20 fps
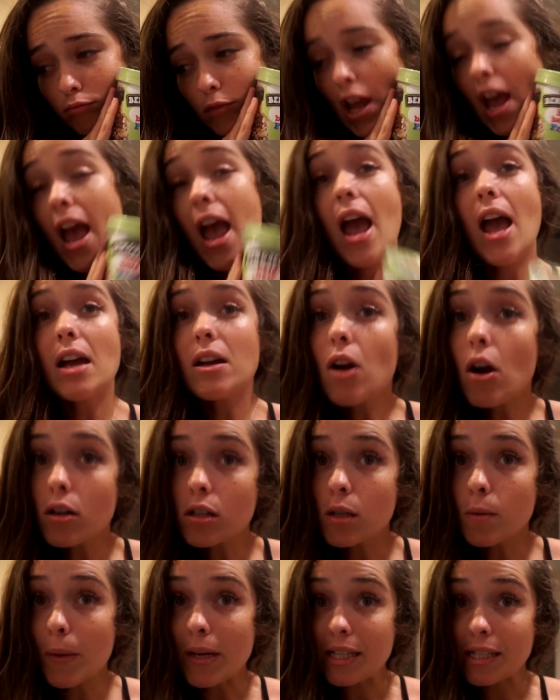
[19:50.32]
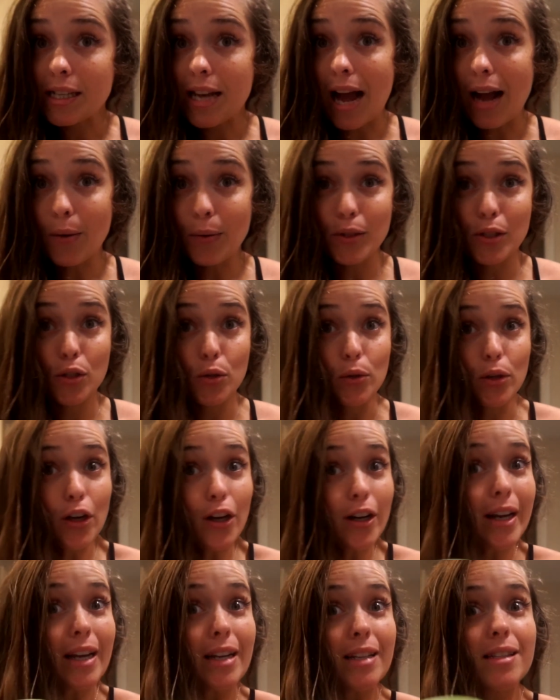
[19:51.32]
And also my snack was 2
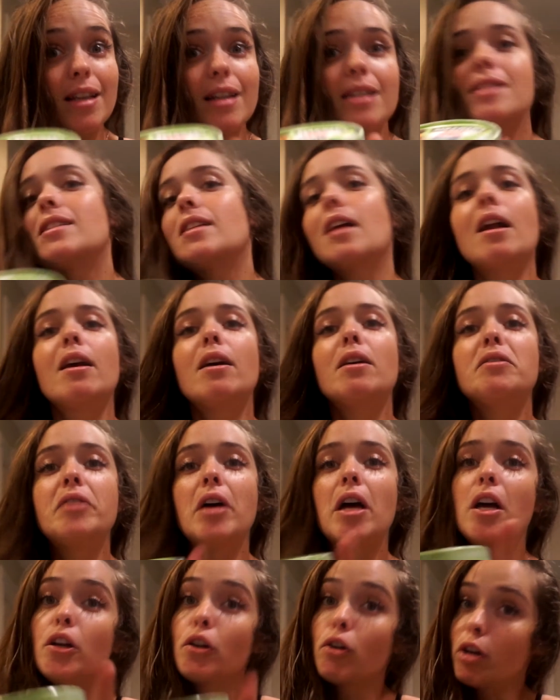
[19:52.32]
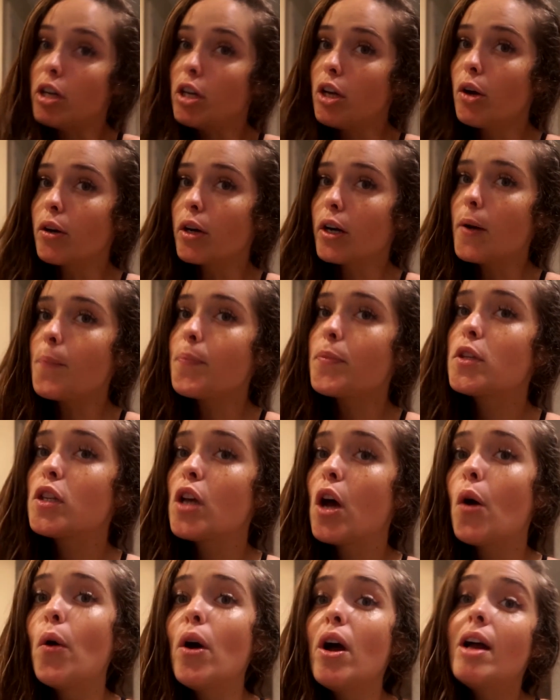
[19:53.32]
cookies instead of Greek yogurt.
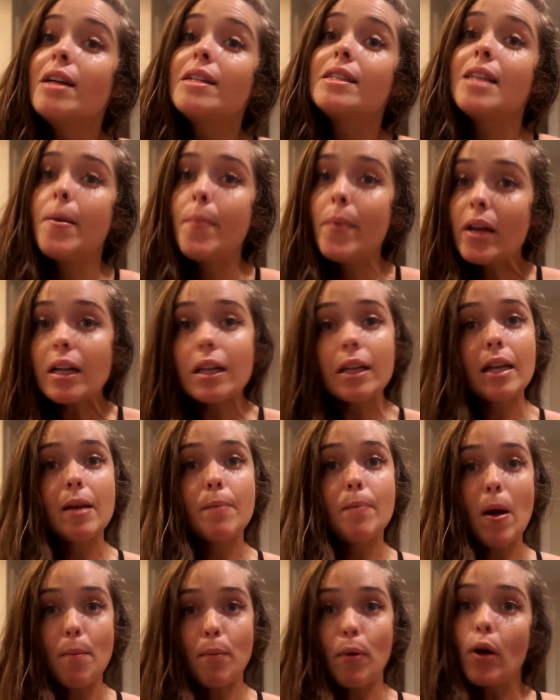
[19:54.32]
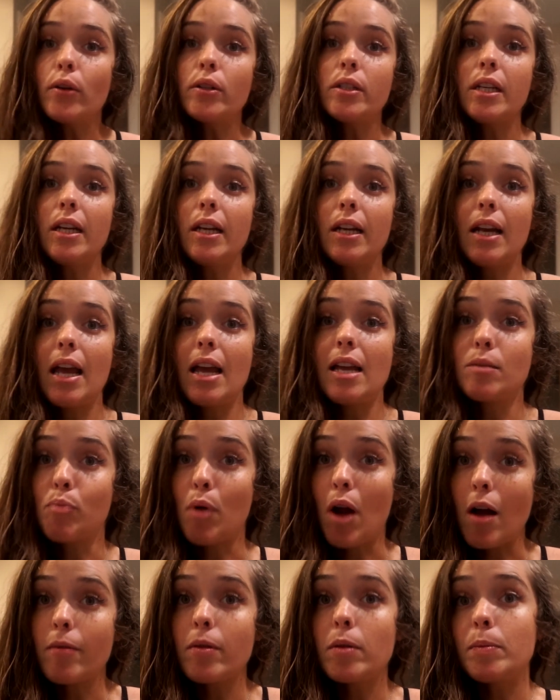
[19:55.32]
So typically my protein is
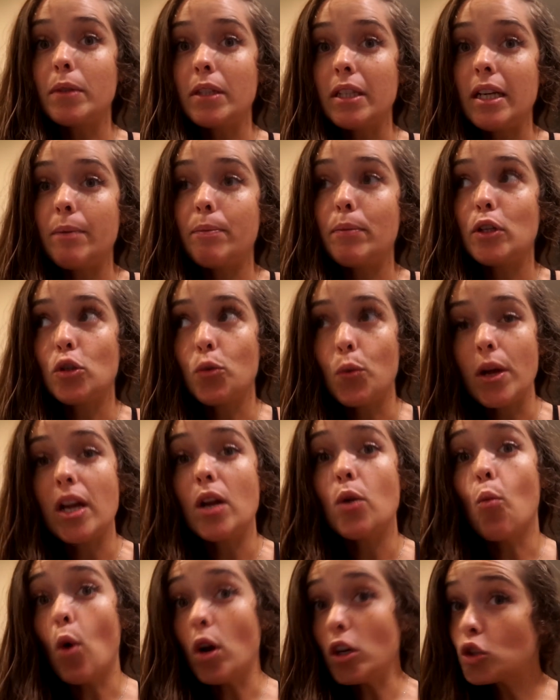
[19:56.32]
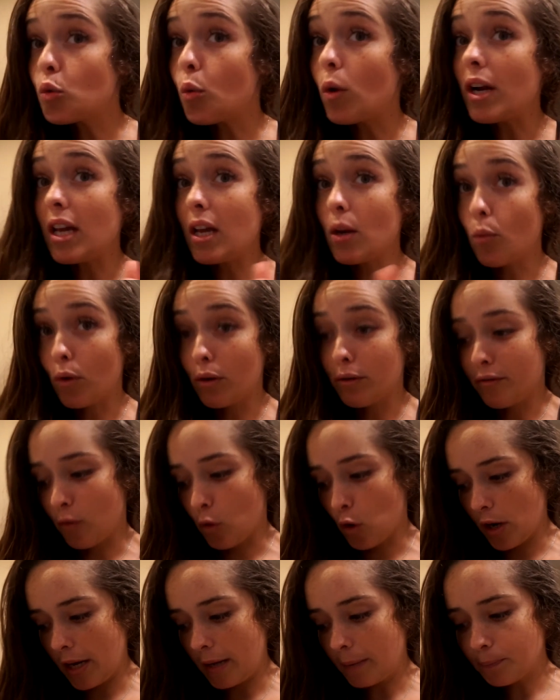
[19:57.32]
probably between 120 and
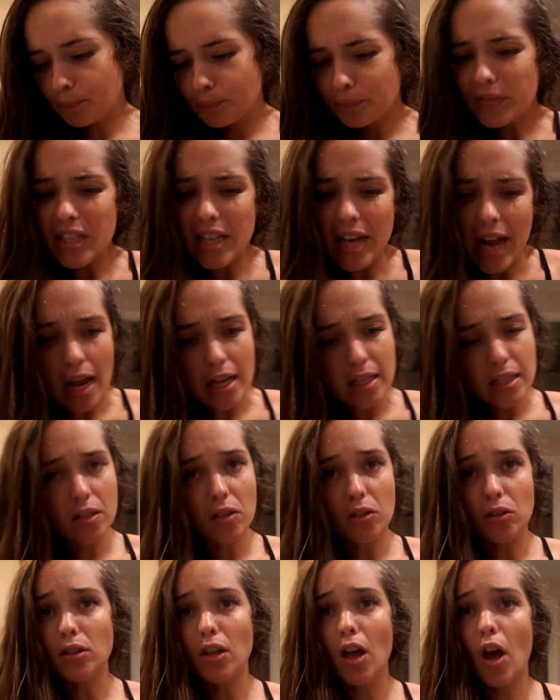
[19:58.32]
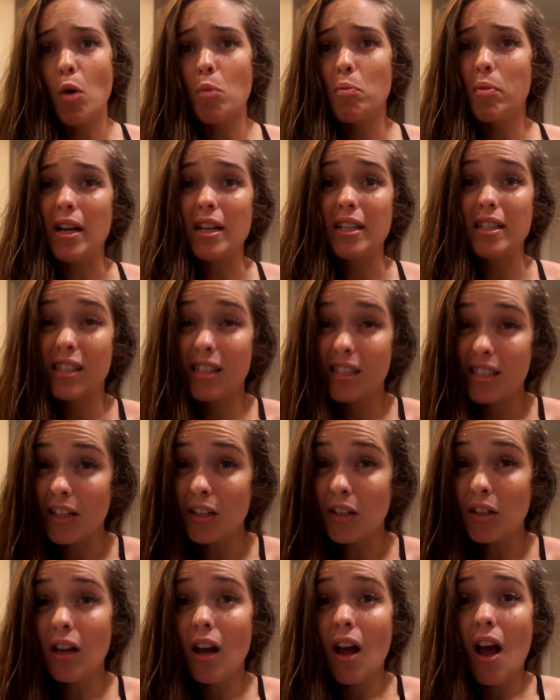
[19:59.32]
140. Today it's a little low, but it's
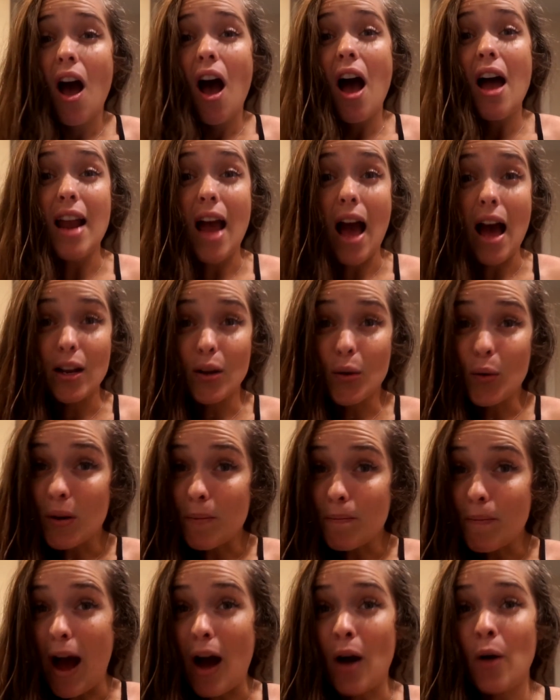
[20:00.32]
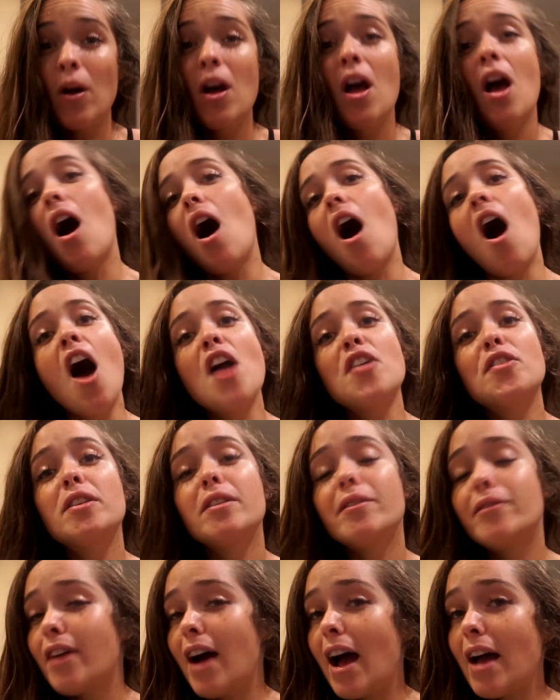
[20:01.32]
still an adequate amount.
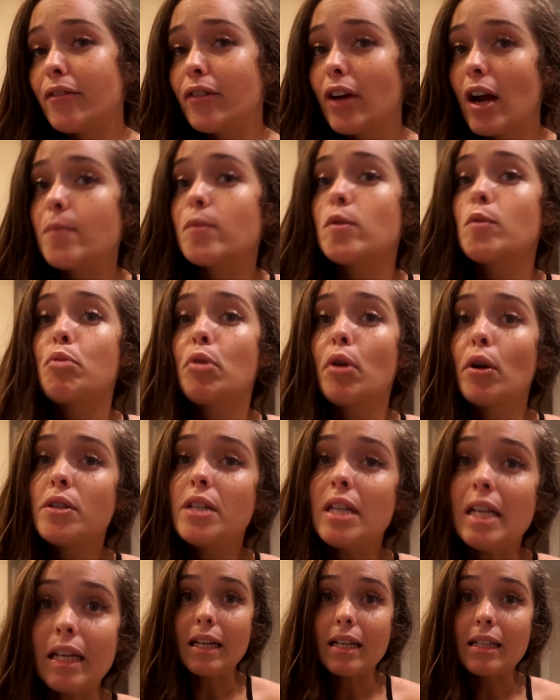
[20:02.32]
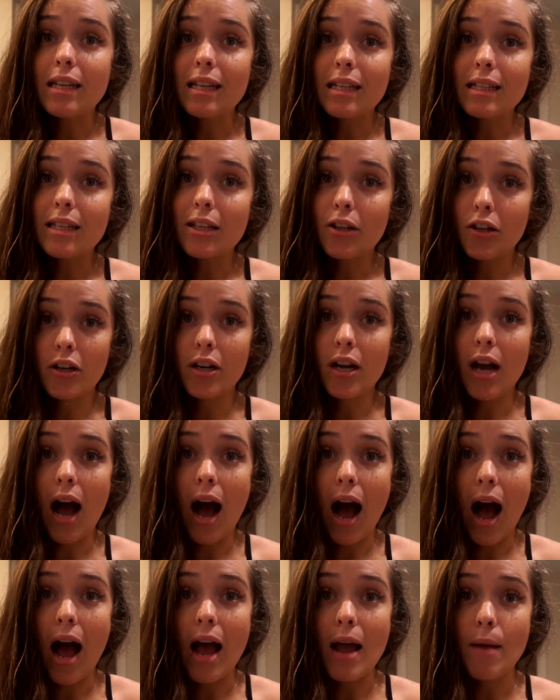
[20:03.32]
105 grams of protein considered a
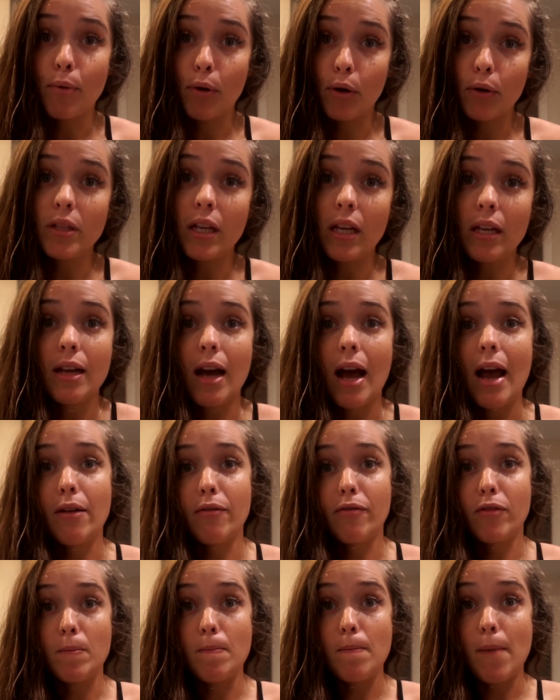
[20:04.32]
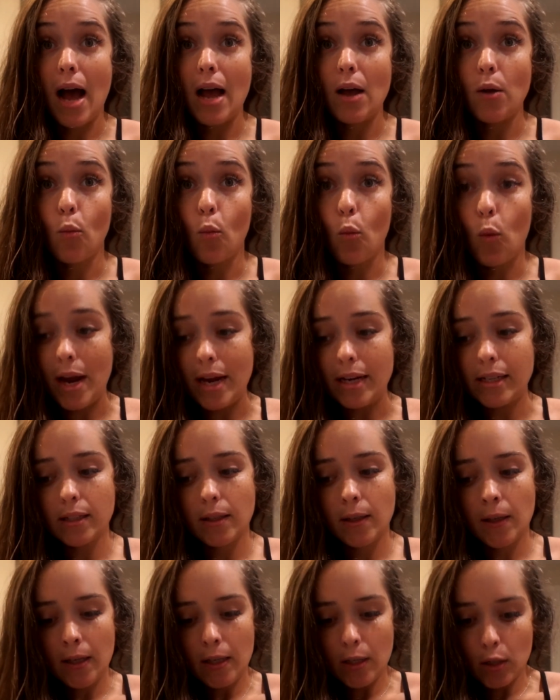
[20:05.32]
high protein diet for my weight.
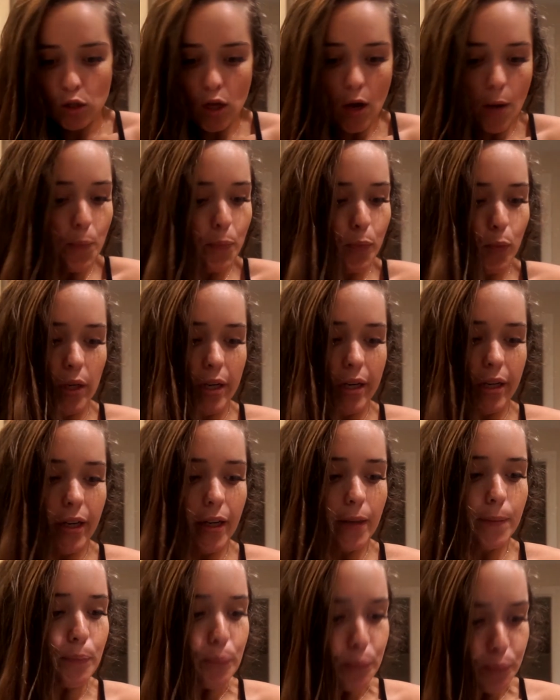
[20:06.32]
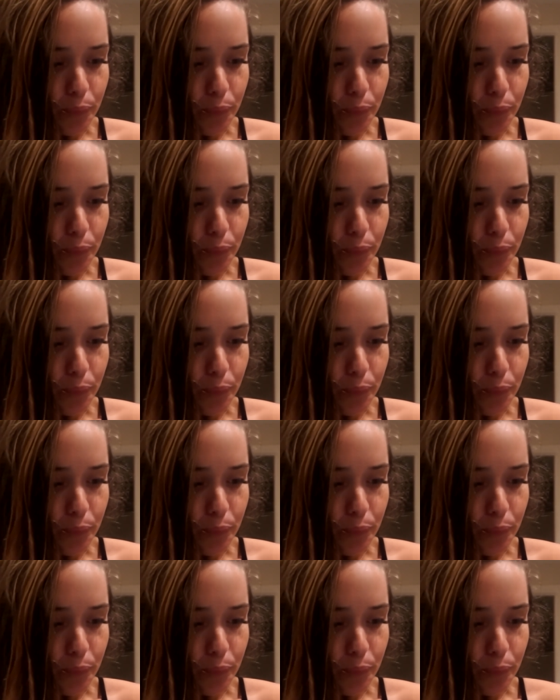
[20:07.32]
So we did good.